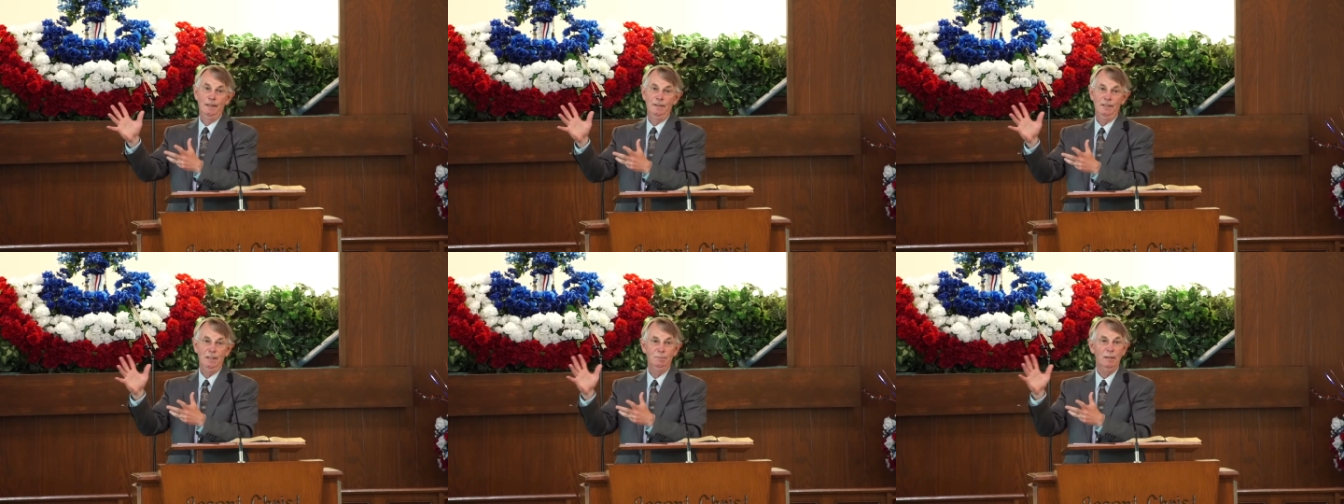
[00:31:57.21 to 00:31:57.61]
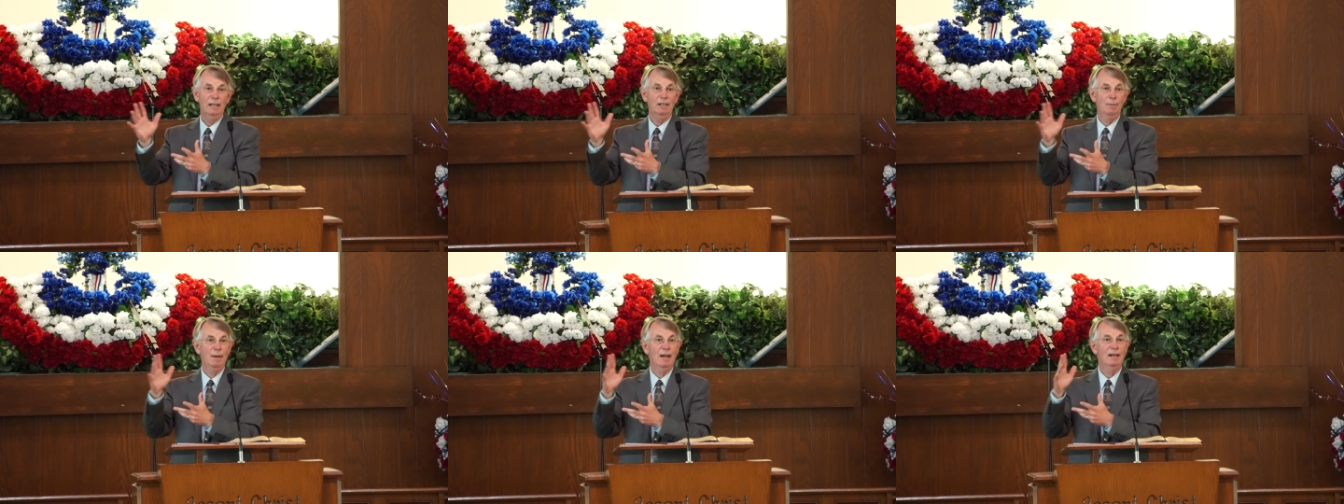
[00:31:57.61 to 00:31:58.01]
it seemed
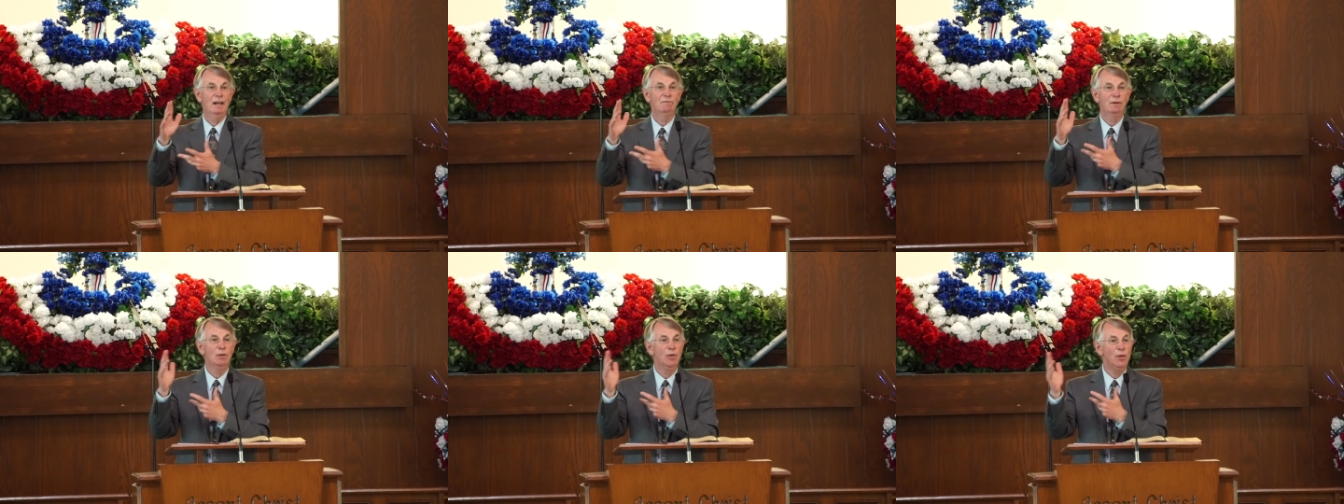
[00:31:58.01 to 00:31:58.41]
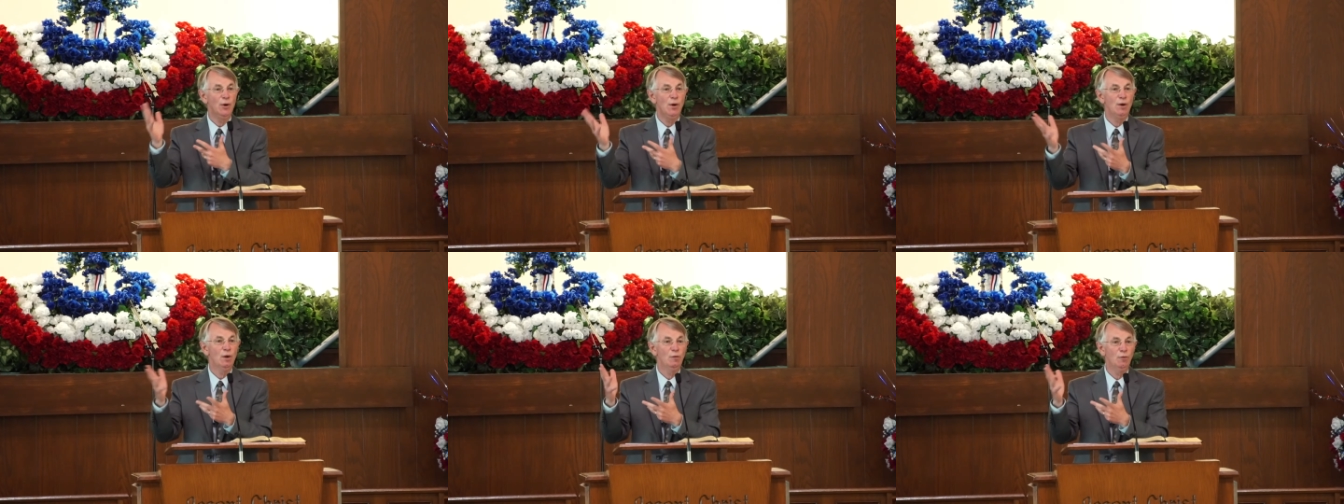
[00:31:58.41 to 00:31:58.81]
like about every
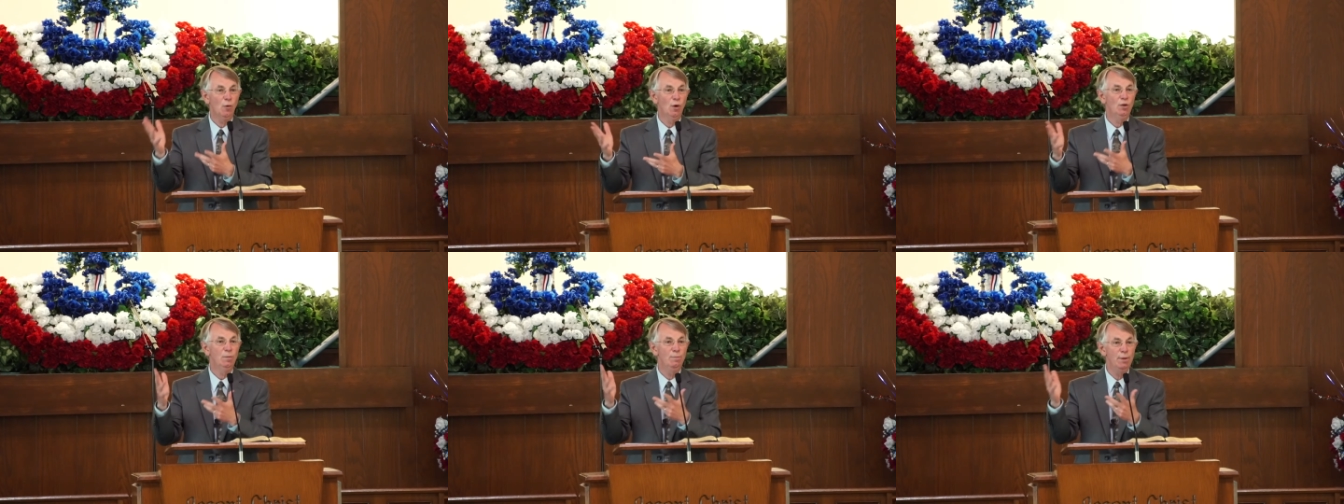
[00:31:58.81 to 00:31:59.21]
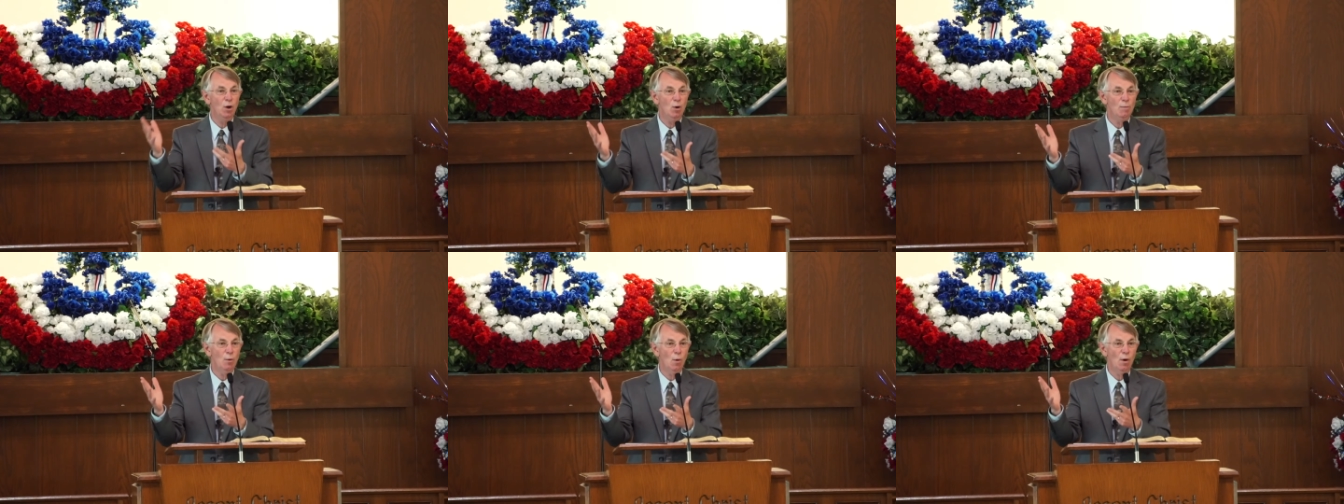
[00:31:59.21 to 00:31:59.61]
third or fourth
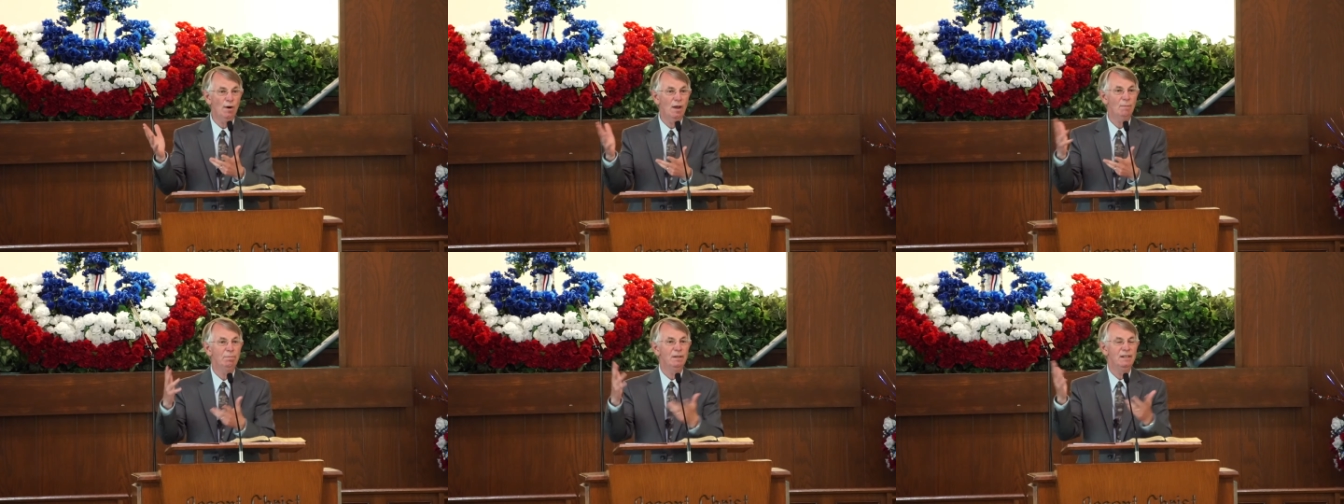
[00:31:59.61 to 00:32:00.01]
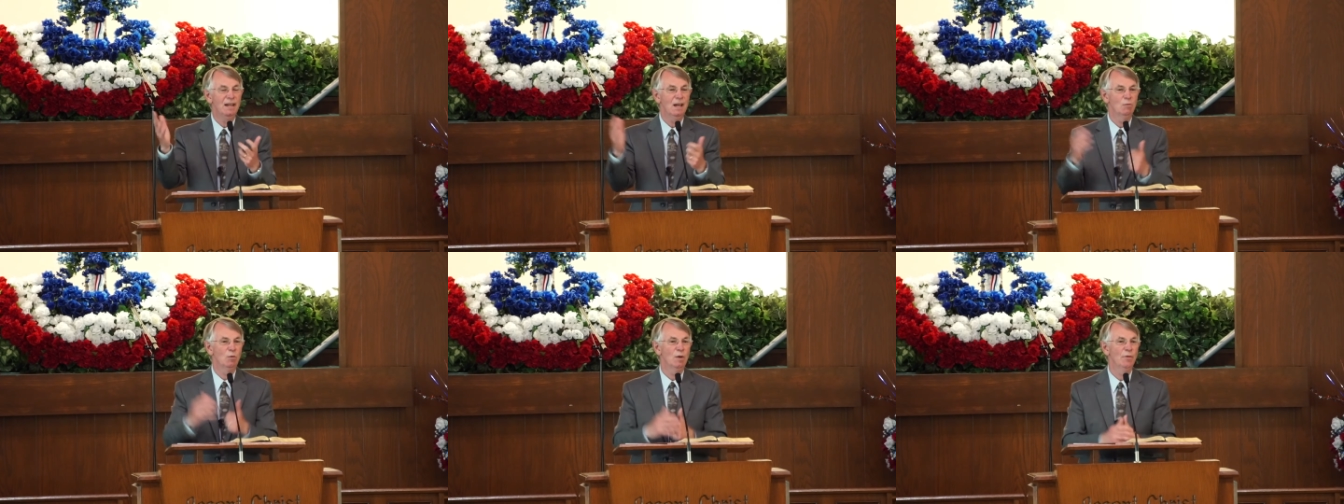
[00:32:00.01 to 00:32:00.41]
billboard up and
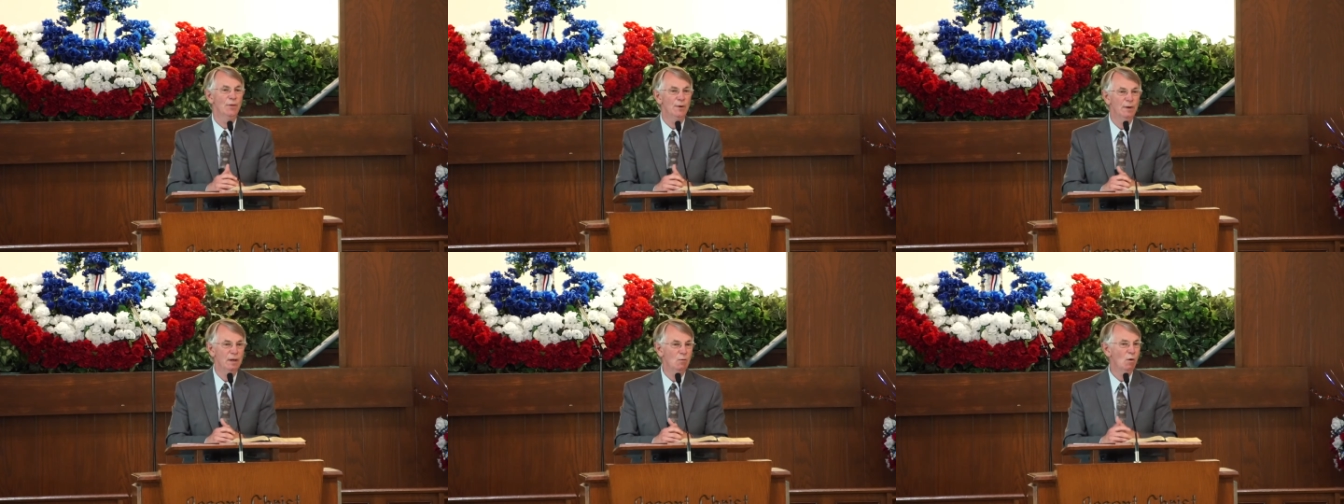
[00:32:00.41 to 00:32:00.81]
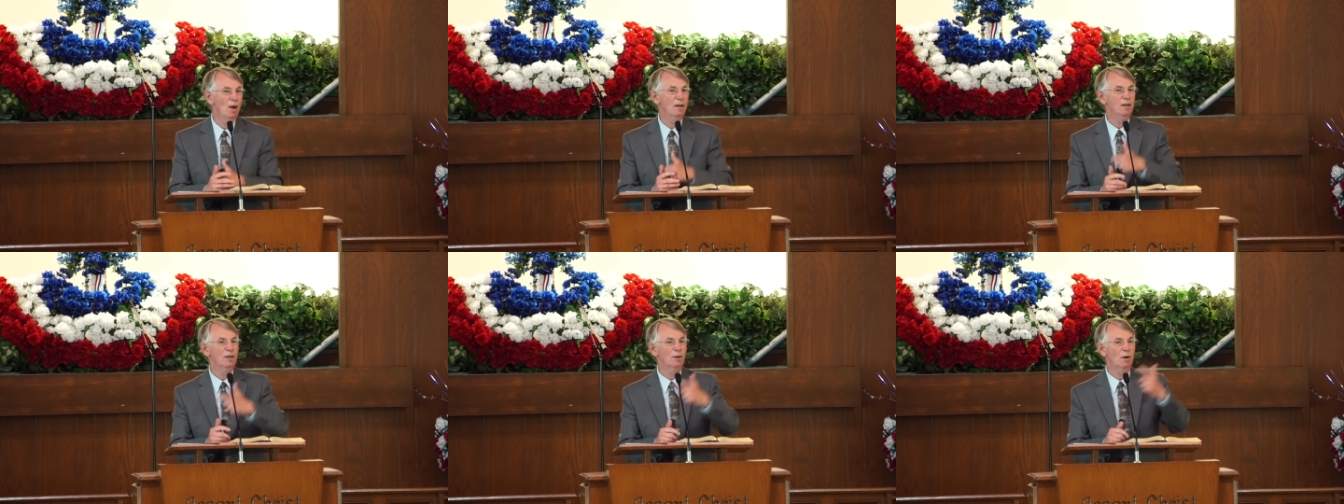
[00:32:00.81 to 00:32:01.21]
down
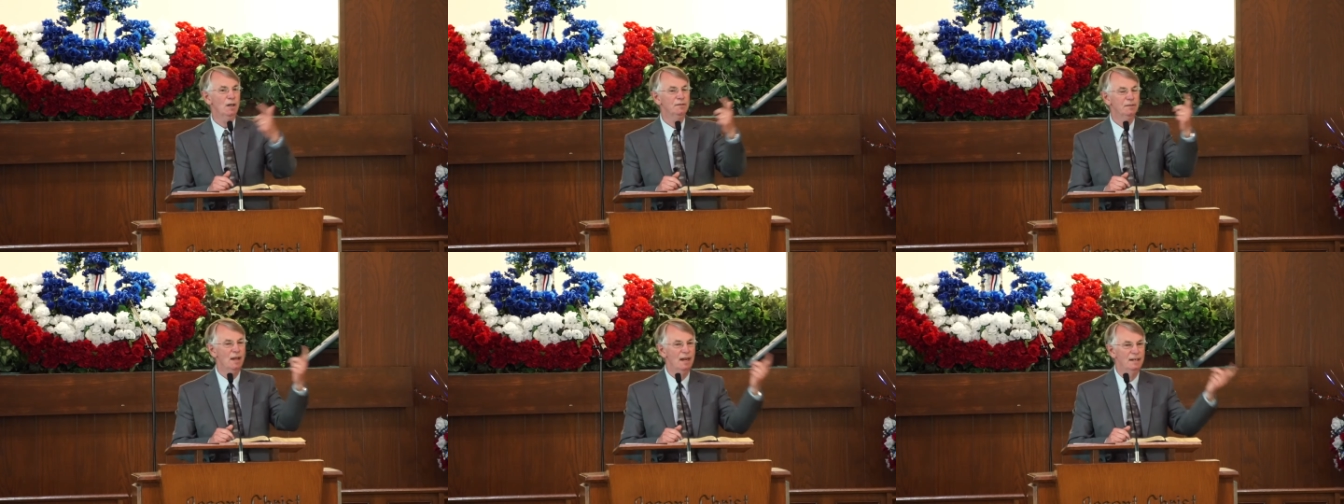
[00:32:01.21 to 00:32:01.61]
131 and across I